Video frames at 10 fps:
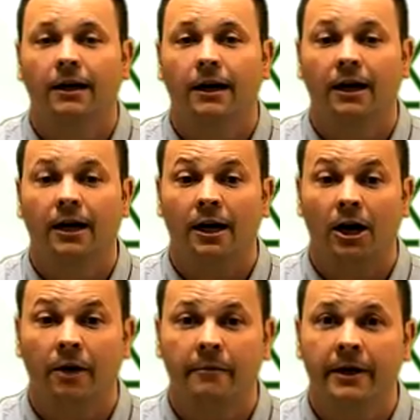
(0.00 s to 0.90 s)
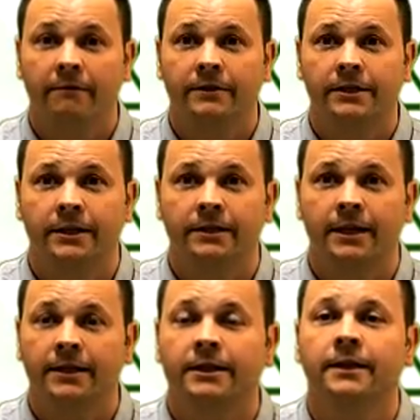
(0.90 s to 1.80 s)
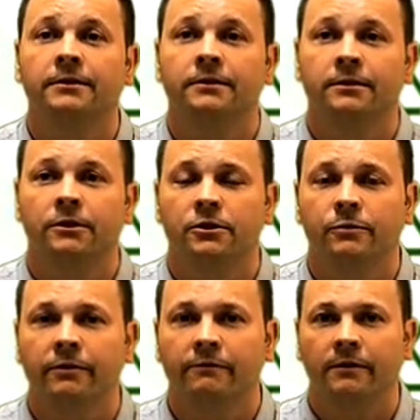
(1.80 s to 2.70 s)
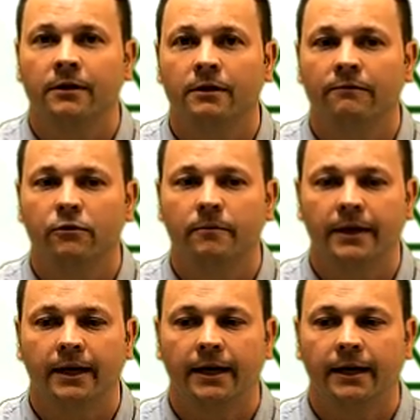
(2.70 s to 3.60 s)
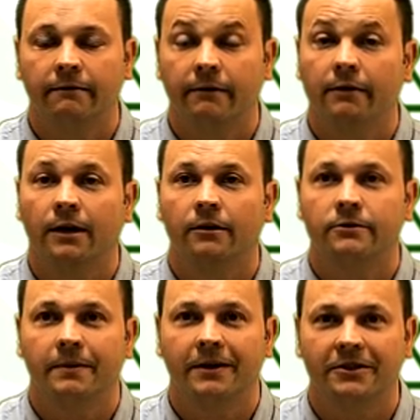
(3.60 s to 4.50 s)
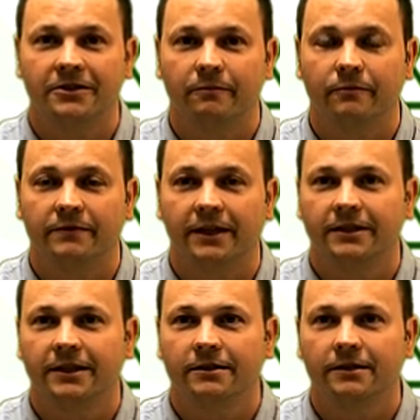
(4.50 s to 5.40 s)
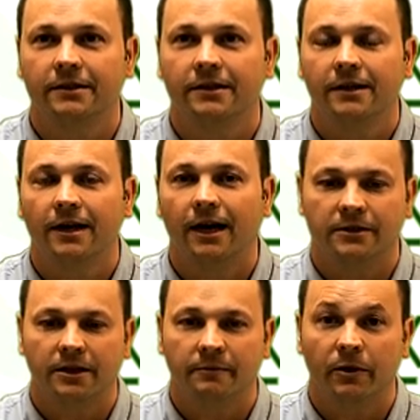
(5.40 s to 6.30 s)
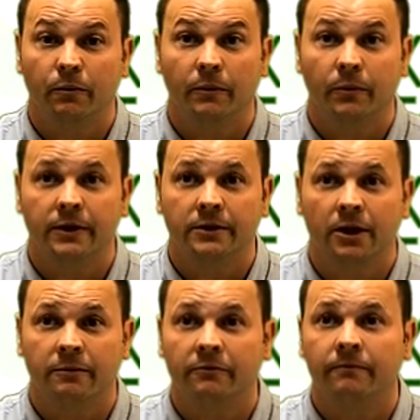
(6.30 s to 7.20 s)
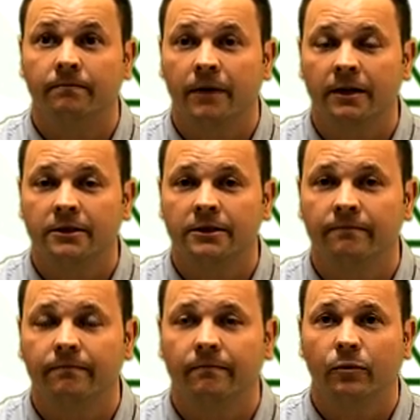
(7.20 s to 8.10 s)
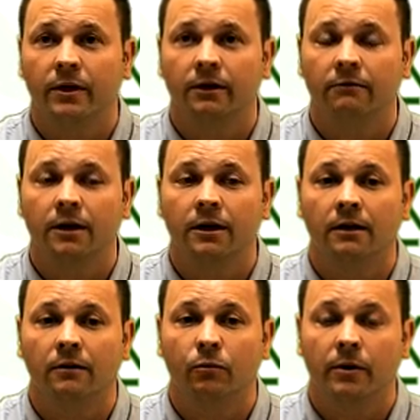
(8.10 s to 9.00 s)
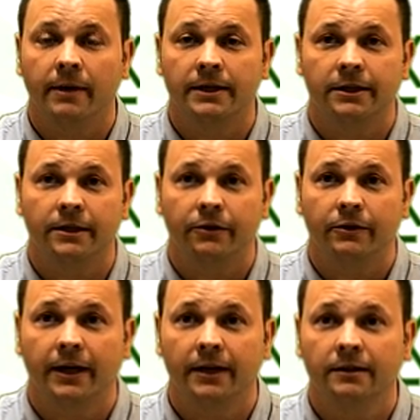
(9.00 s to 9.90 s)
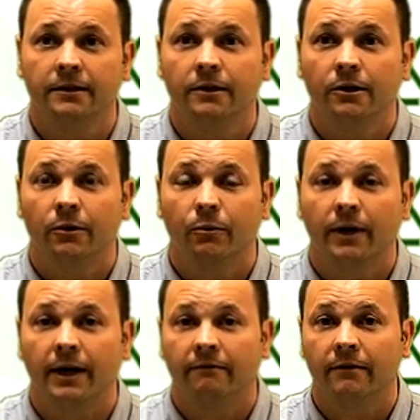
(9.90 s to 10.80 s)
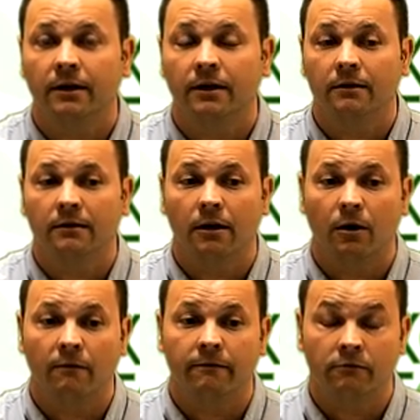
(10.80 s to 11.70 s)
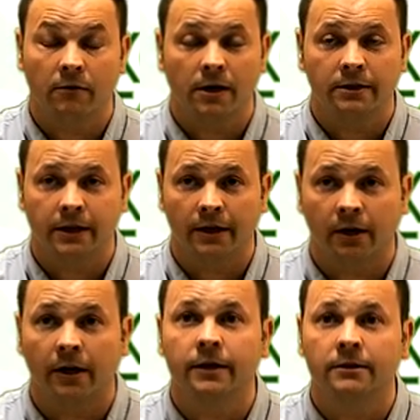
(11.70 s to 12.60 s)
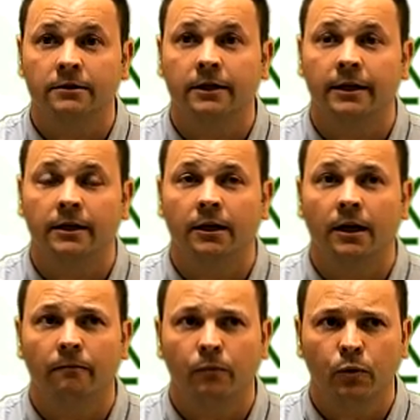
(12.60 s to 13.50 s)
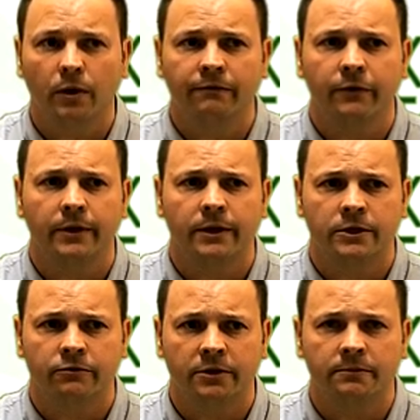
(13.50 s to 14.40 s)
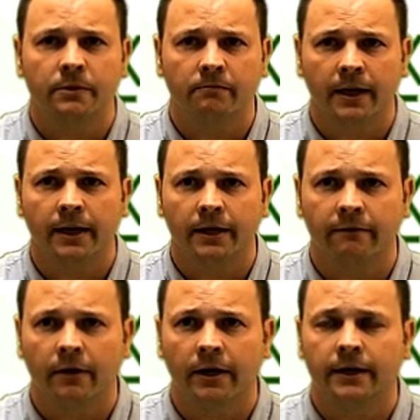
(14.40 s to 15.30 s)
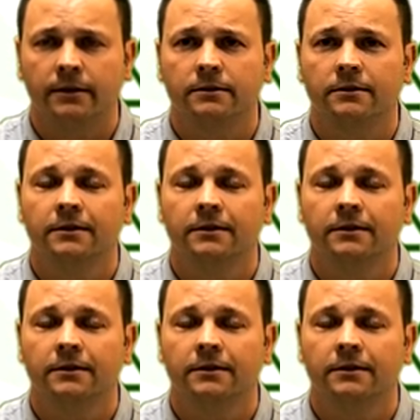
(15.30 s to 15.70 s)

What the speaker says: I'm here visiting TechSense because we're forming a very close partnership with TechSense. It's going to be a win-win type of partnership where we're based in the UK. We have a variety of clients in quite a few industries, but mainly in finance.